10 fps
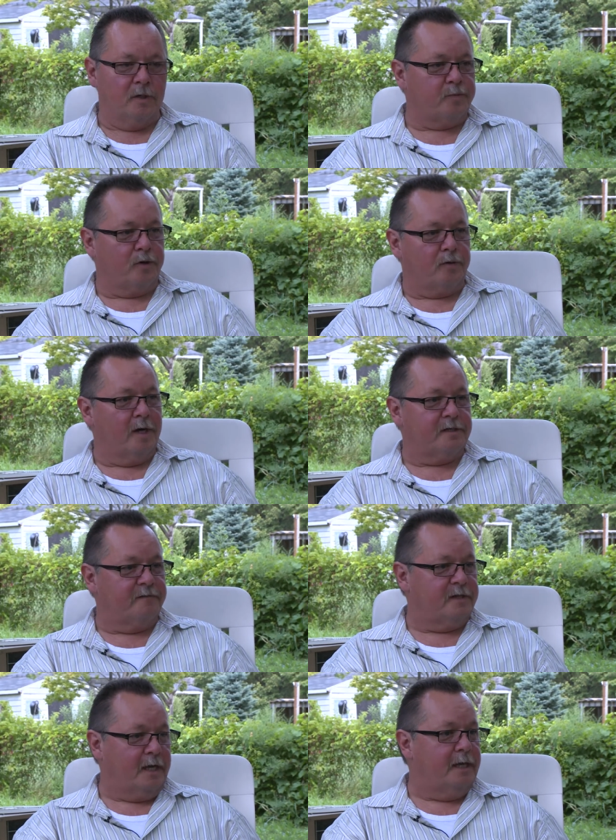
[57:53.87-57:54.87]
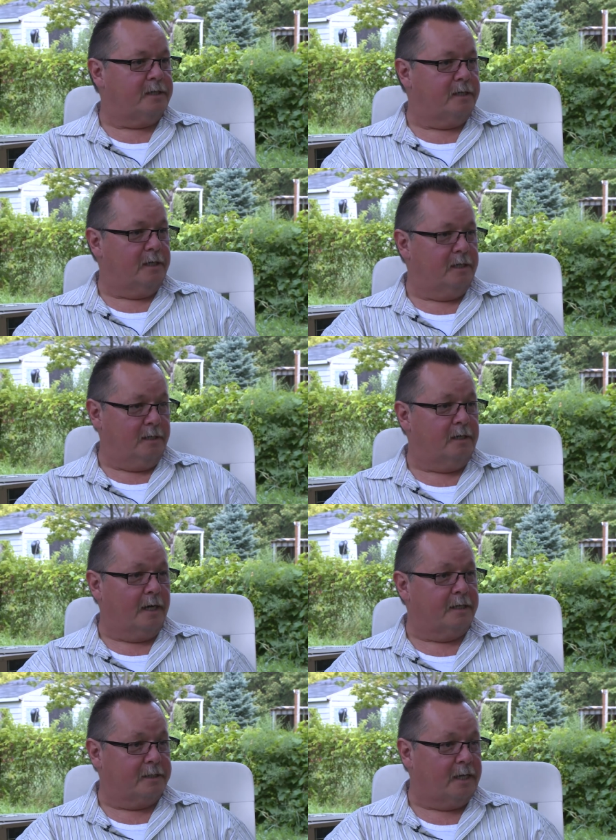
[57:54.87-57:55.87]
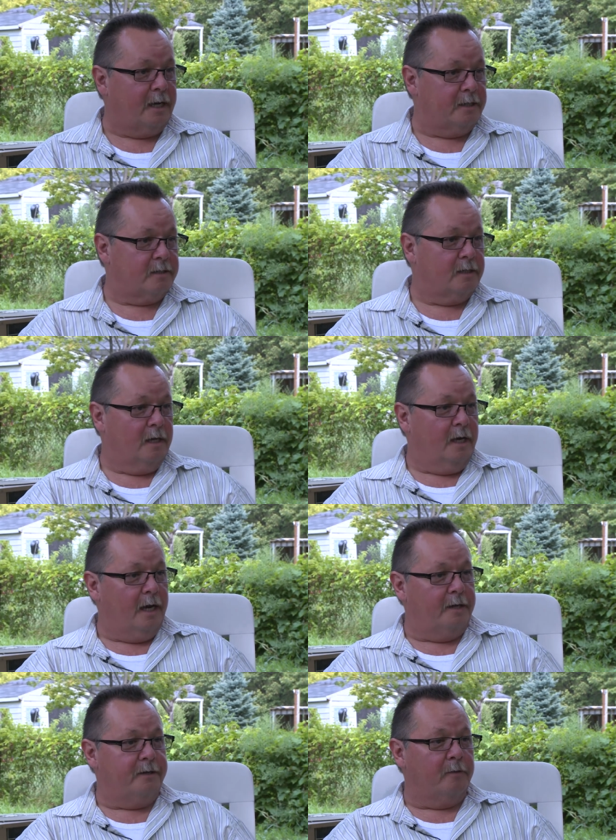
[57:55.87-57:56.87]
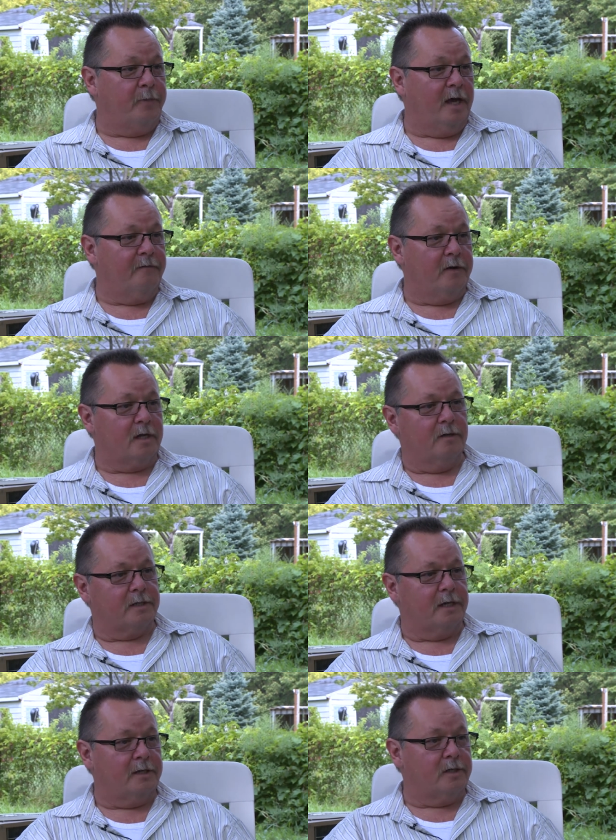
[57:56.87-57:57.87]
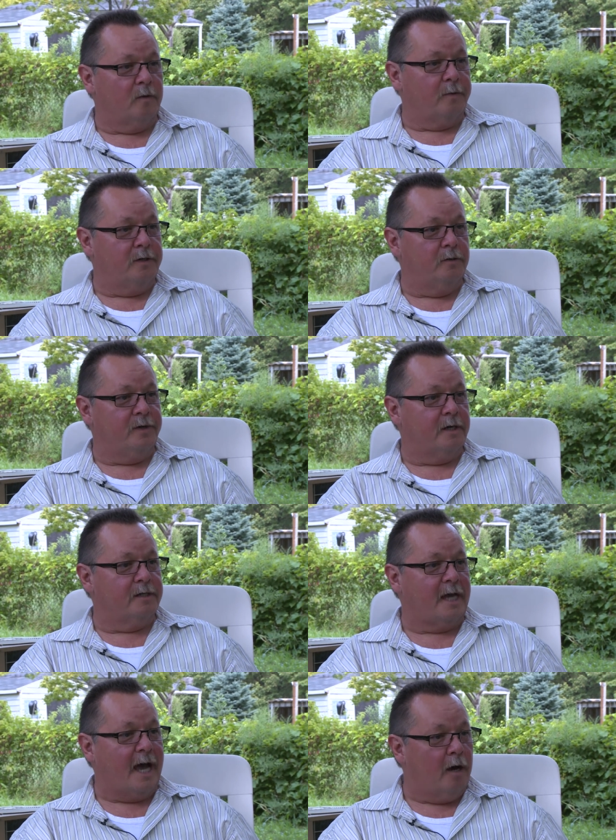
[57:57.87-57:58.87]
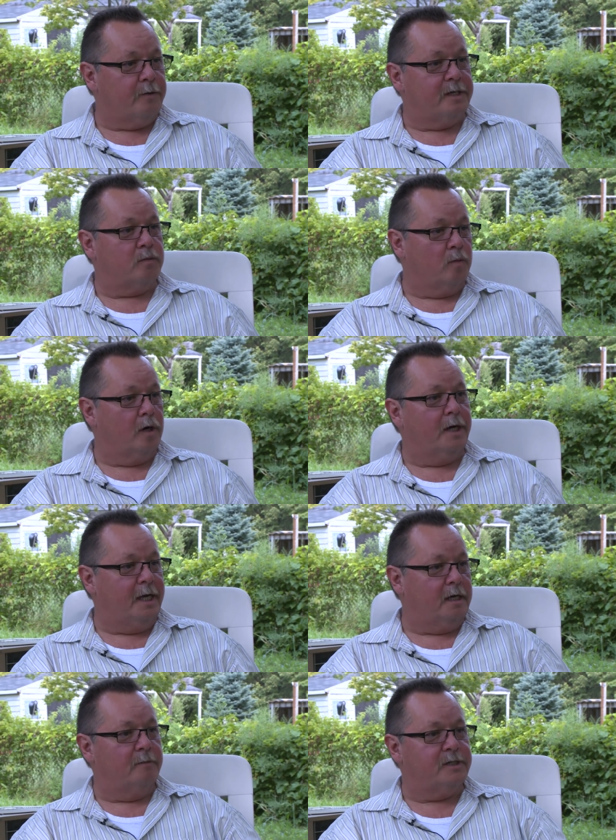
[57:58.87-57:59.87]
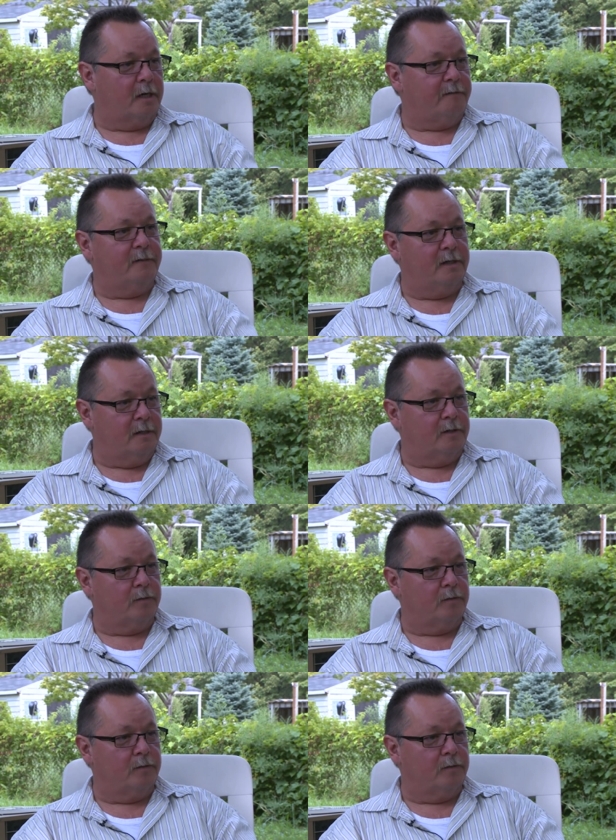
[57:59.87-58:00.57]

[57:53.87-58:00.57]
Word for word: most progressive states in, in the United States. And they're paying very close attention to what we do because how this wording comes out of, in, in the